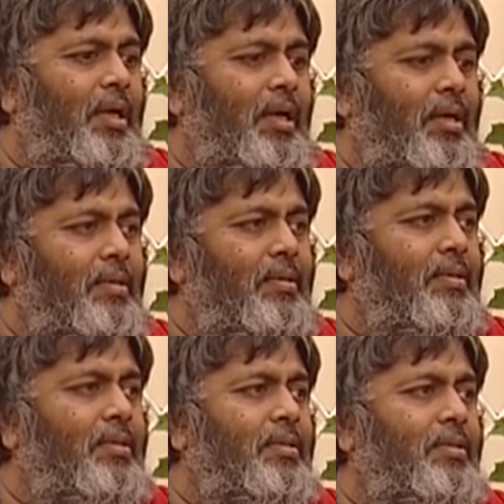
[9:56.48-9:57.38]
and
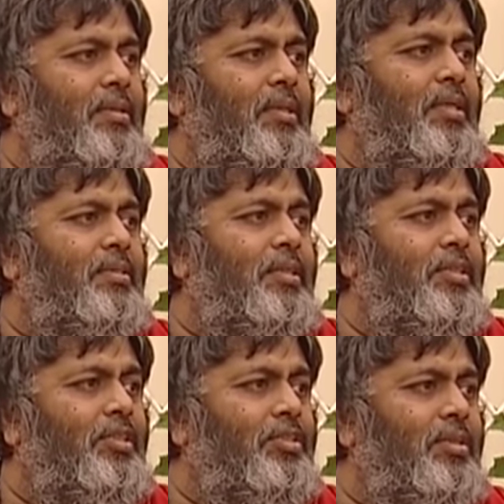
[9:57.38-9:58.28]
there is a
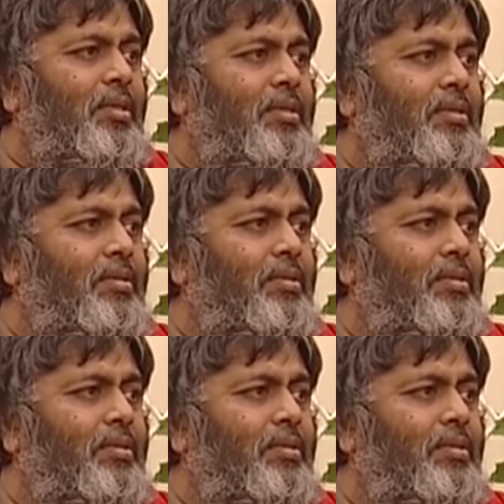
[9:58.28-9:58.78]
teacher